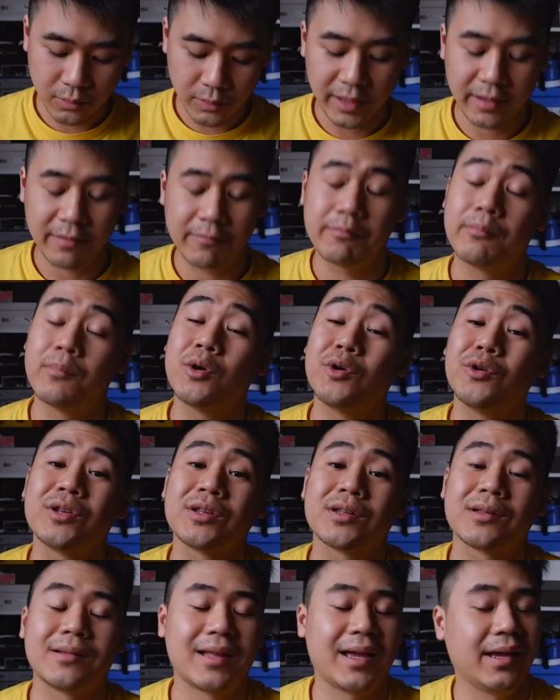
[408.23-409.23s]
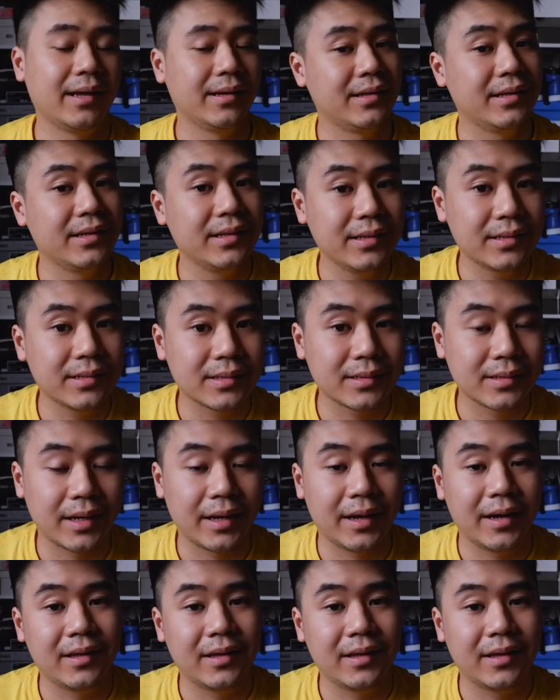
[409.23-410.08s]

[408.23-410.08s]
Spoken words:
when most Nikes